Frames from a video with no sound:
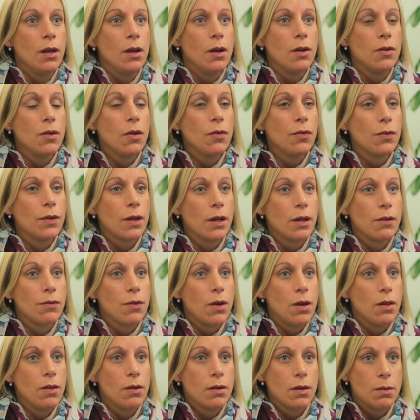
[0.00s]
and often have
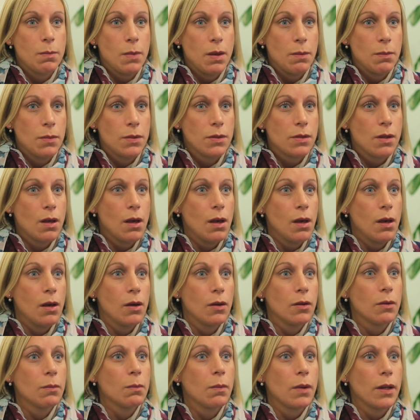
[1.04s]
other commitments at
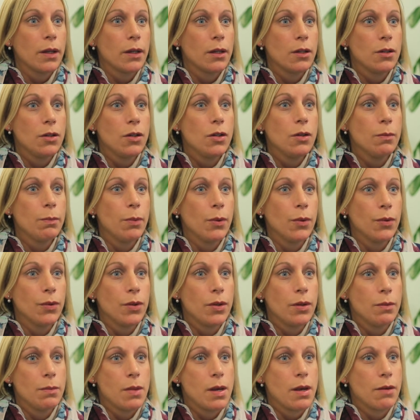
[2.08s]
home, like a newborn
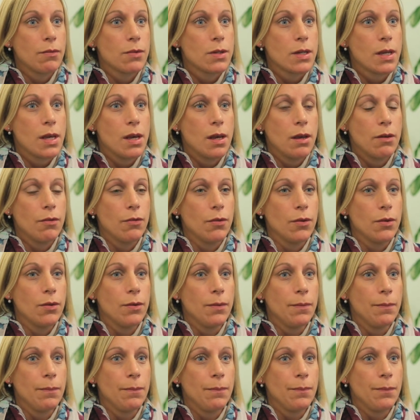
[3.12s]
whom they're having to care for.
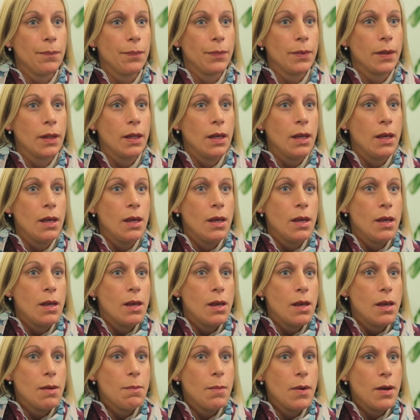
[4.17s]

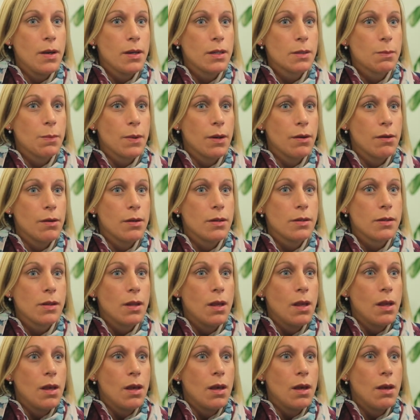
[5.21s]
In my experience,
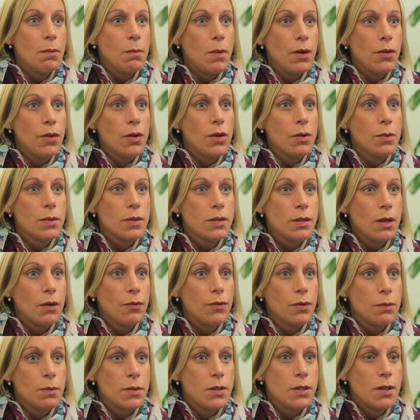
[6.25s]
a mother who has
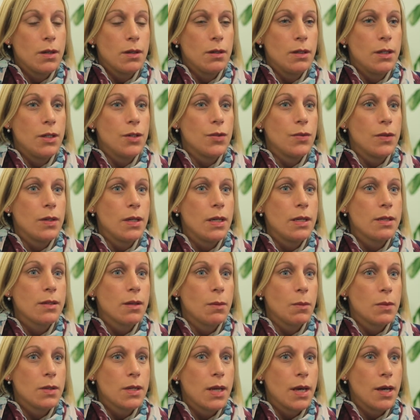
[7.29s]
suffered a maternal injury needs
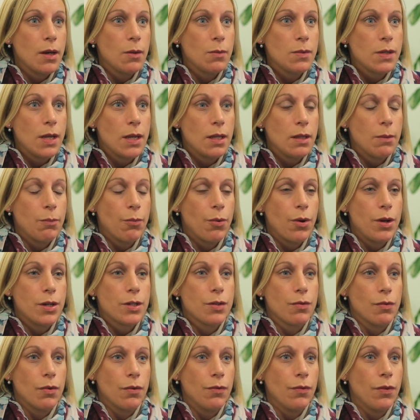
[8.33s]
someone to help take the
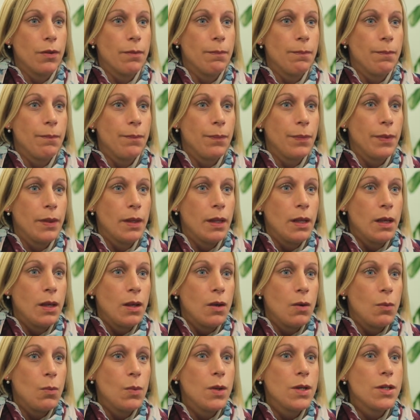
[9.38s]
pressure off them.
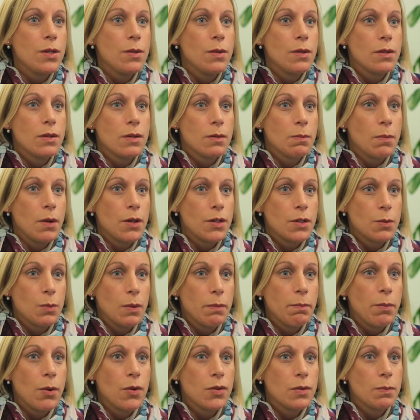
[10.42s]
We do this as much as
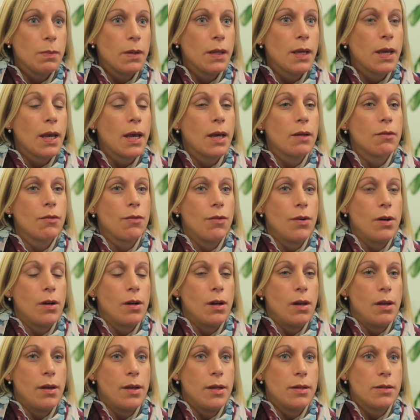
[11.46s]
we possibly can for our
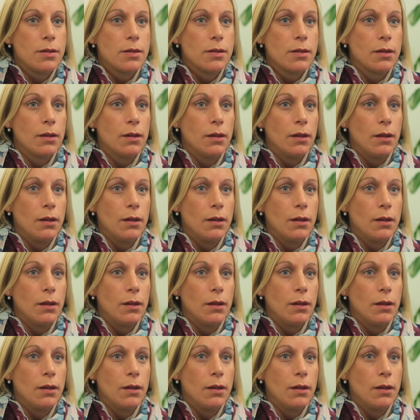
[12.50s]
clients.